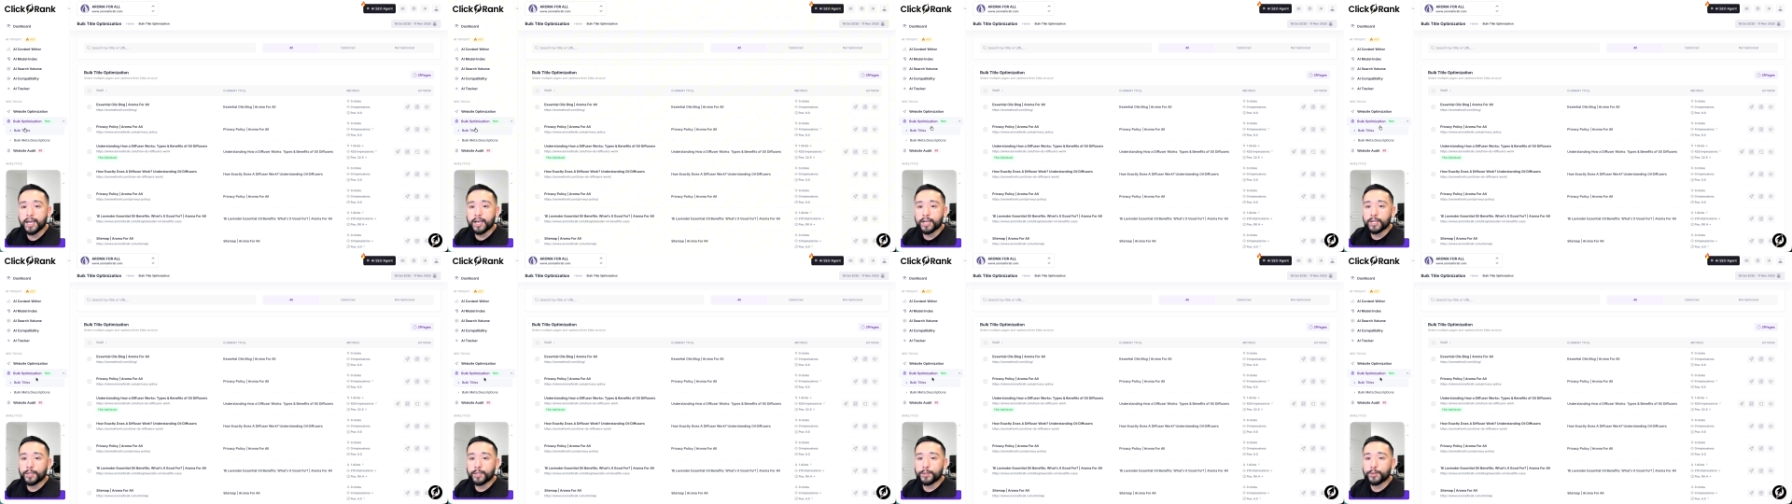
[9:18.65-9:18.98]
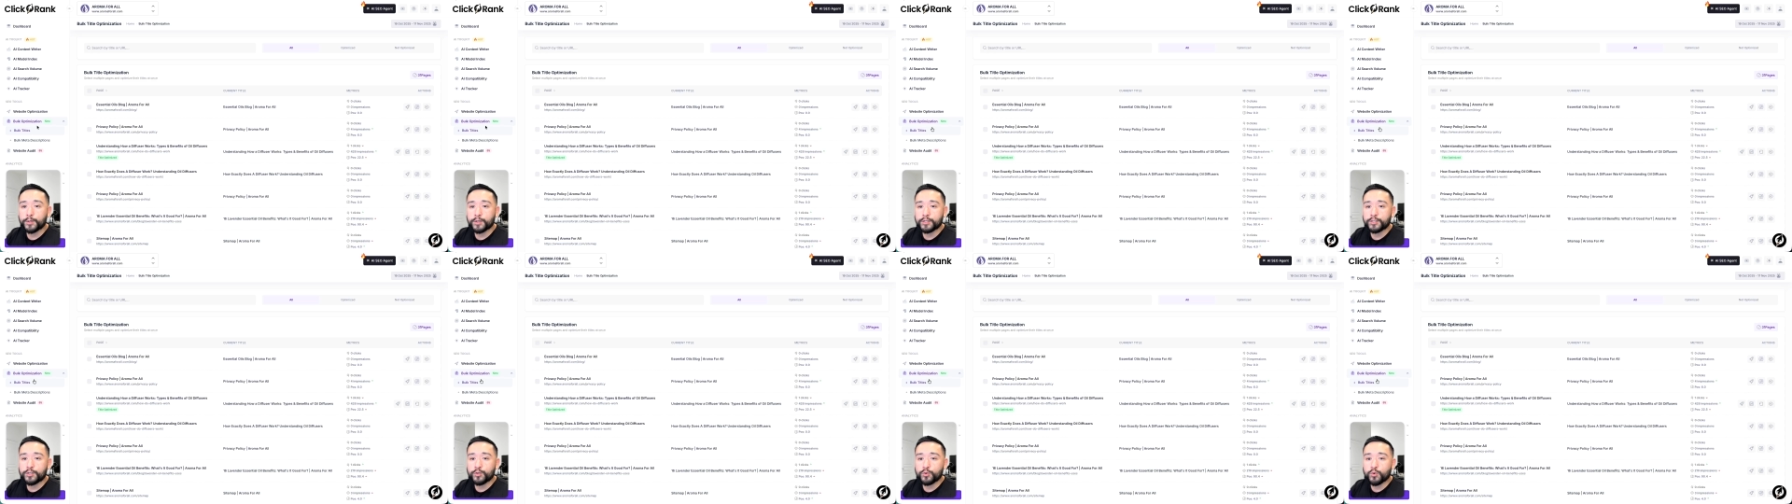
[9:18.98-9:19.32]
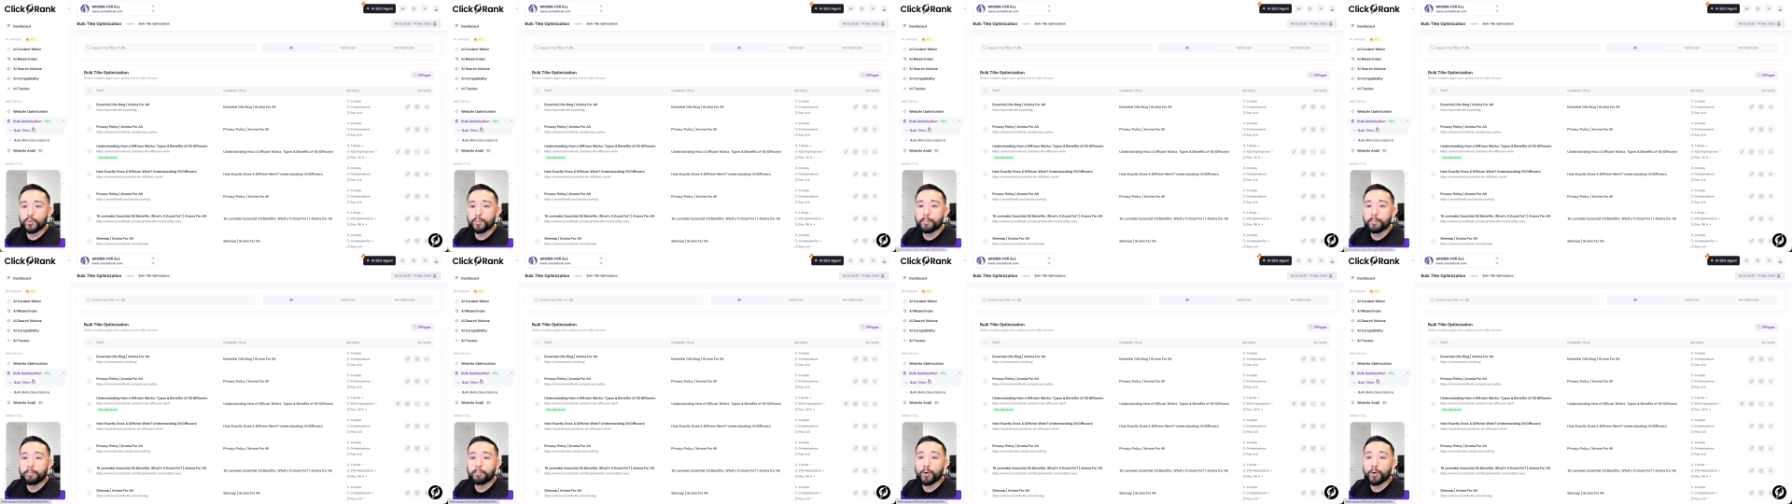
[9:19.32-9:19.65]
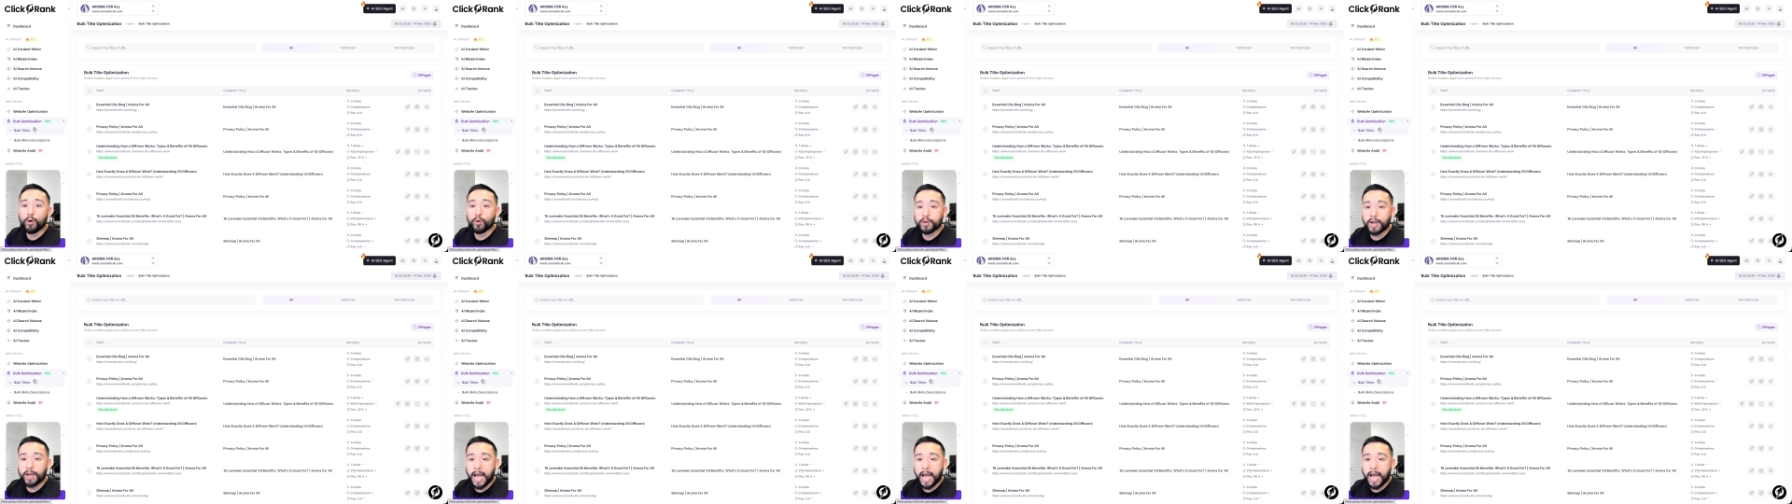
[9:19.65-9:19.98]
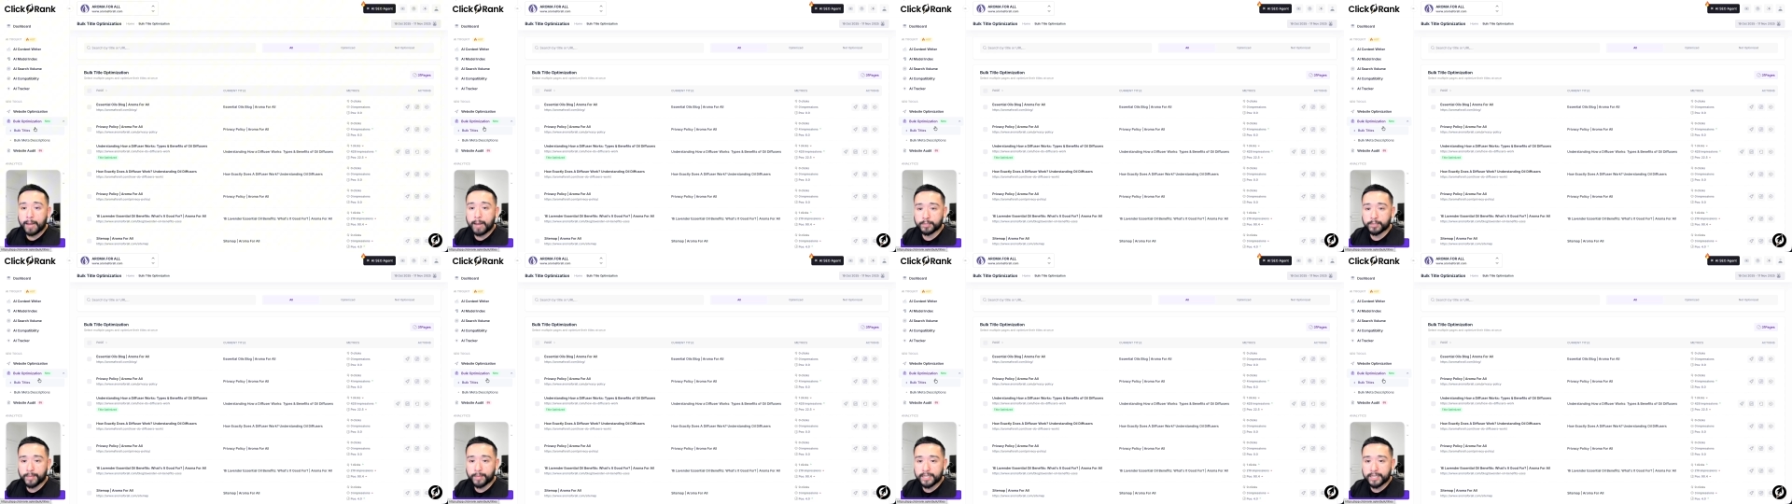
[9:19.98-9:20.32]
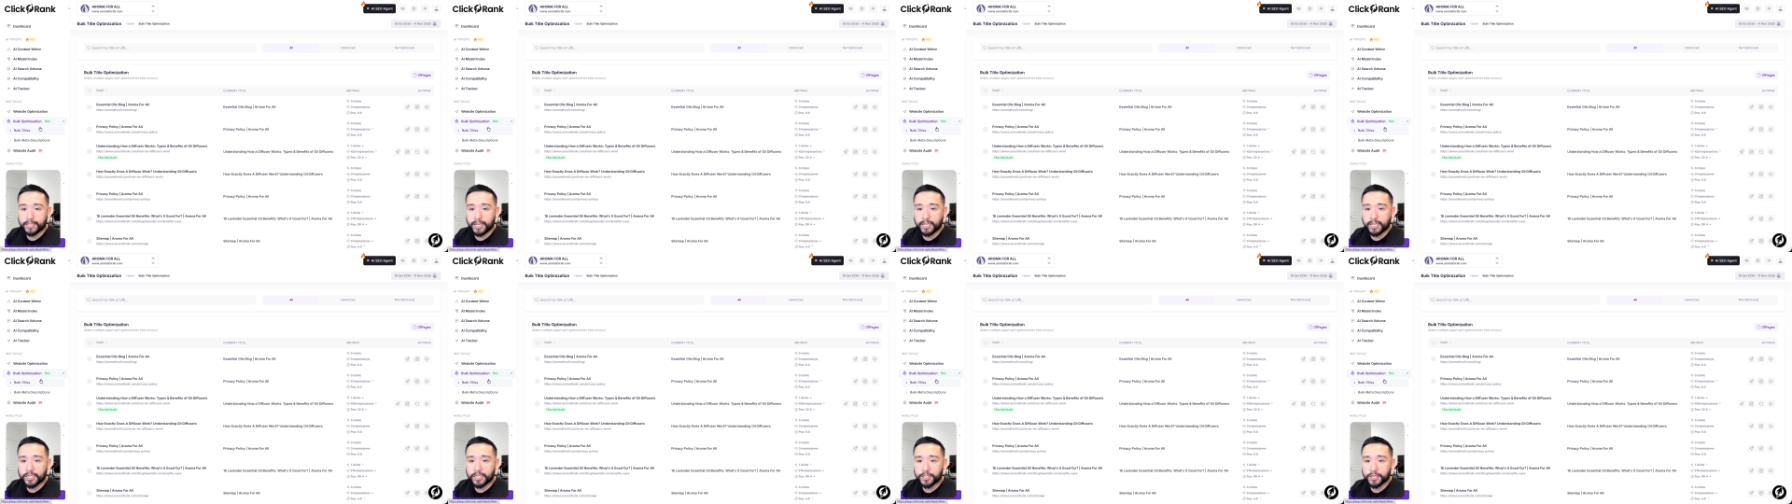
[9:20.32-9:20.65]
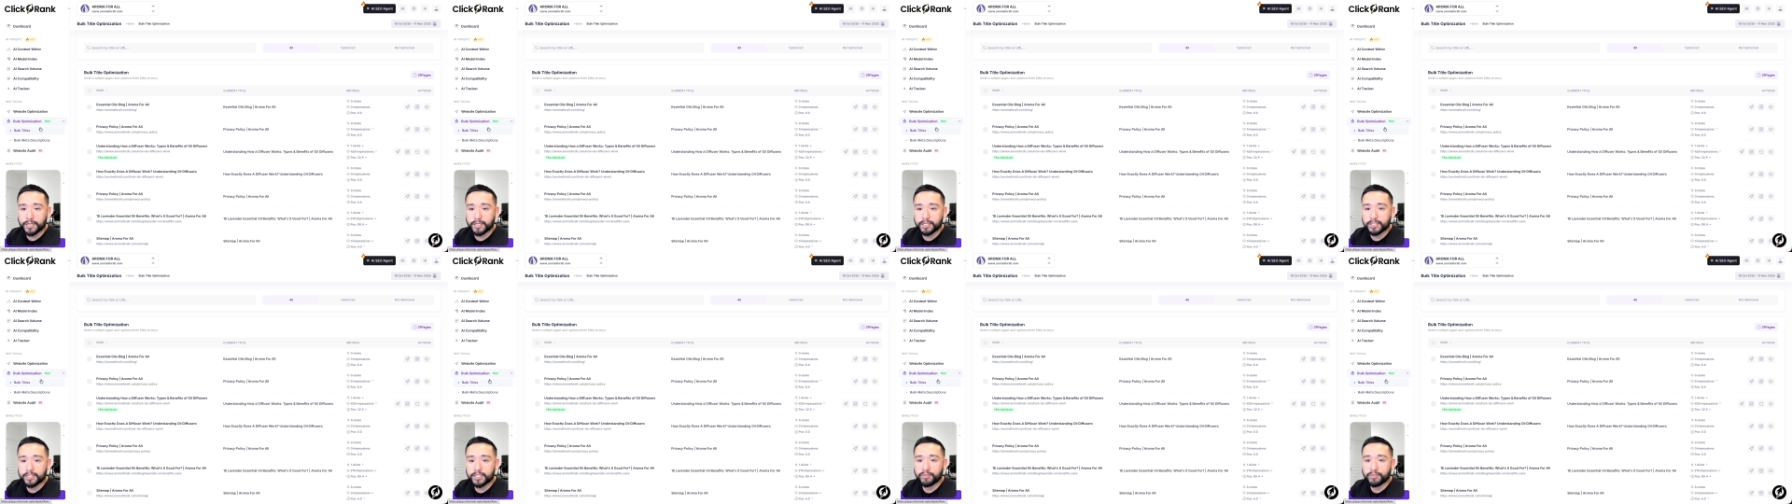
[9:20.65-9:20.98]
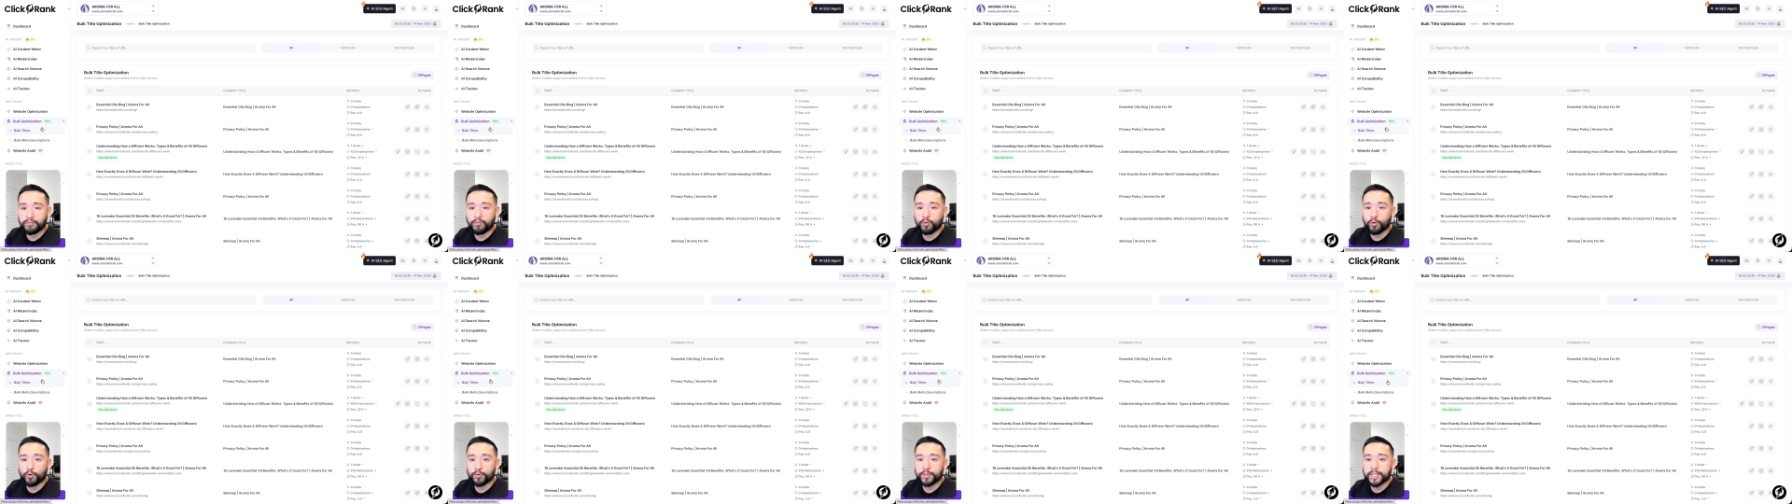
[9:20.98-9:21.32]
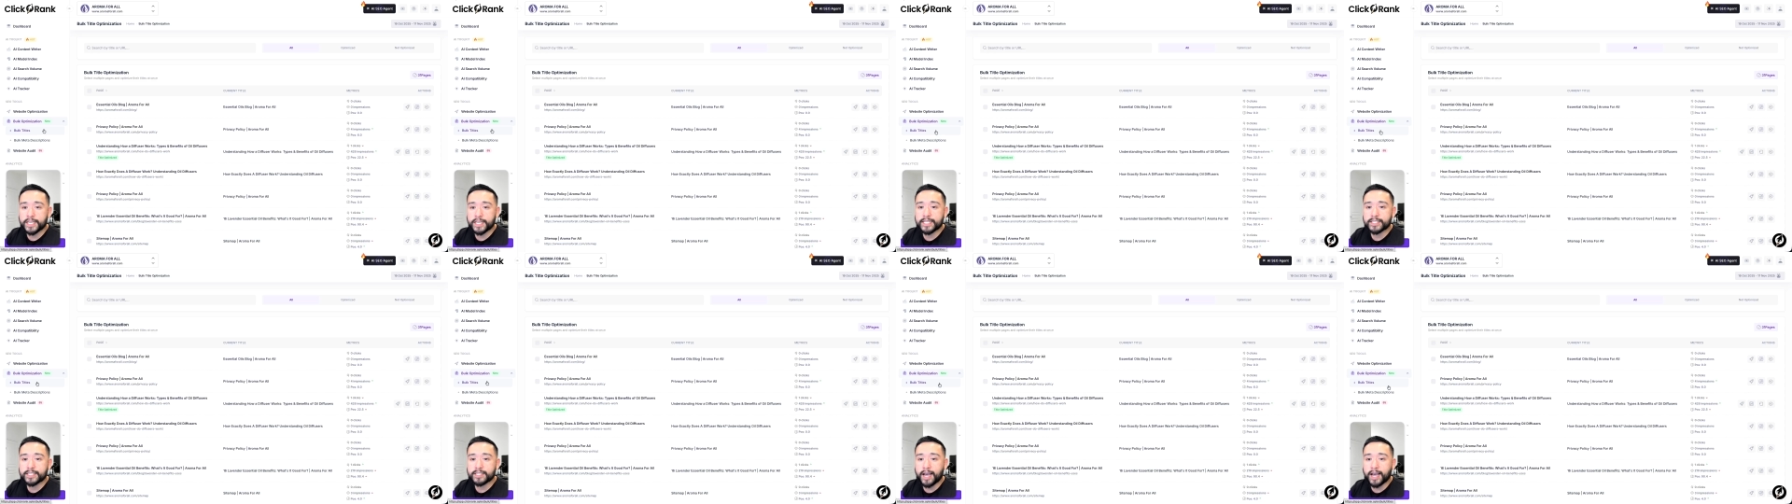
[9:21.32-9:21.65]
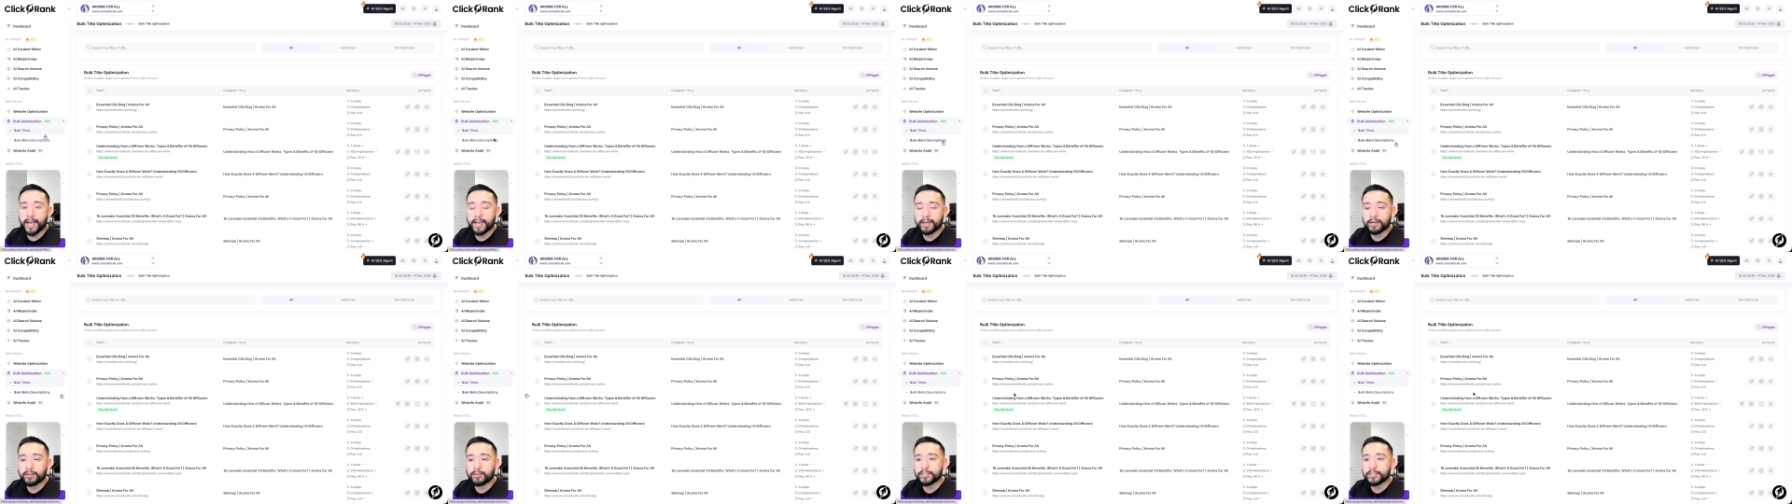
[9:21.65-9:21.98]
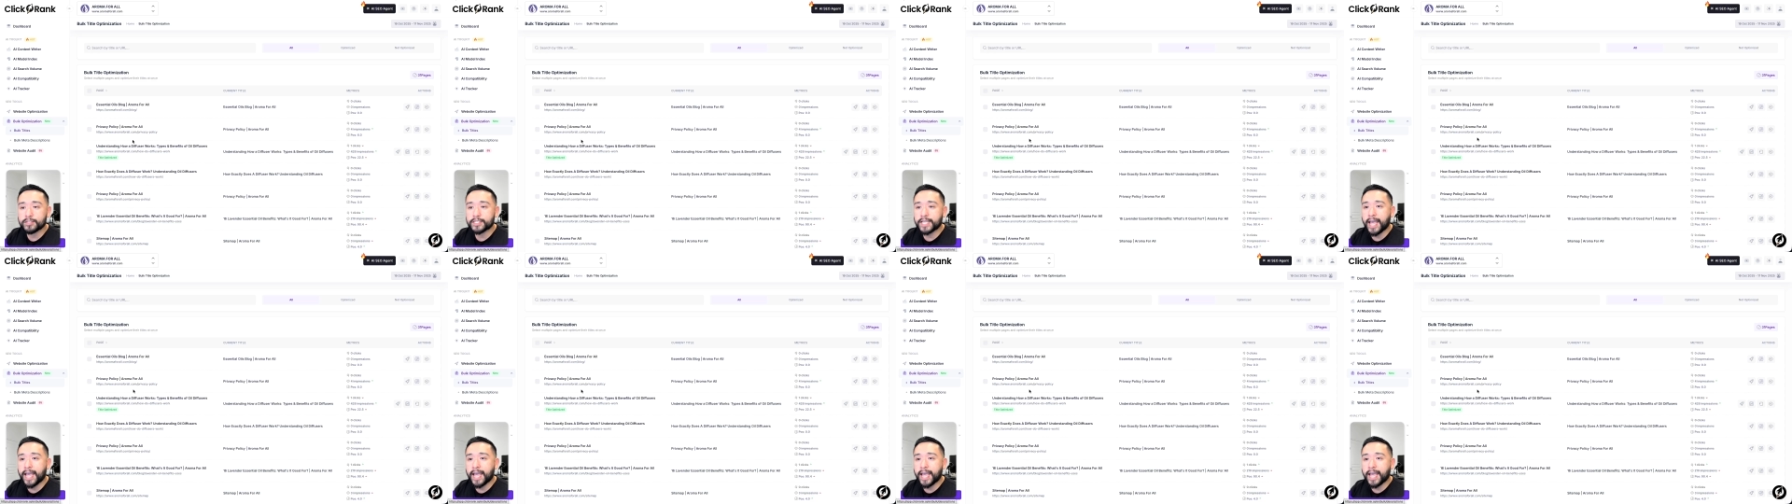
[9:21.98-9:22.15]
you could do bulk optimizations for the titles